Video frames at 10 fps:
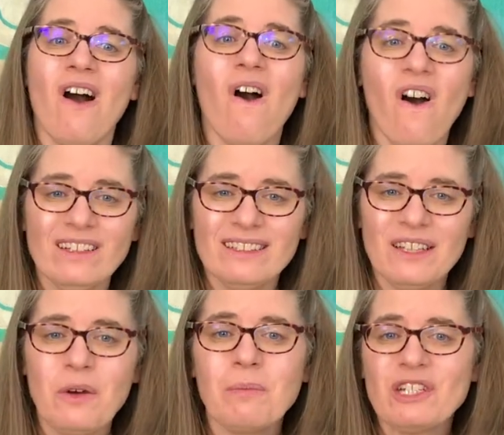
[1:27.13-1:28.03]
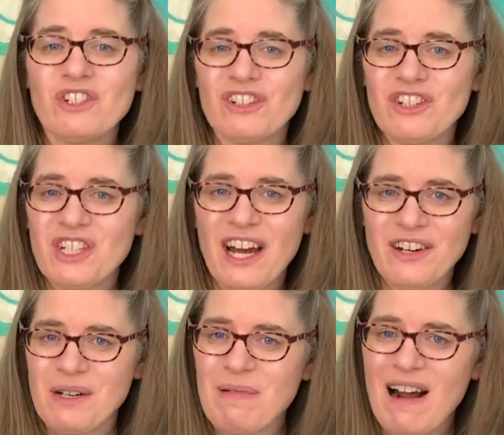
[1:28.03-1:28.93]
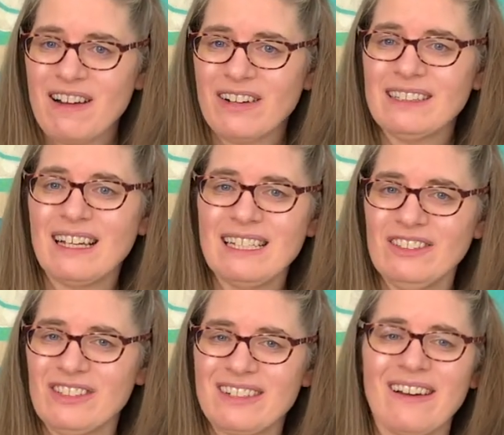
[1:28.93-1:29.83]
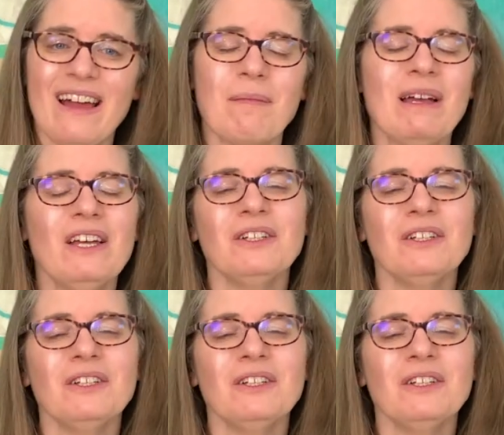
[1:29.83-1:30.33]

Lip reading: Also, be sure to share your progress on Instagram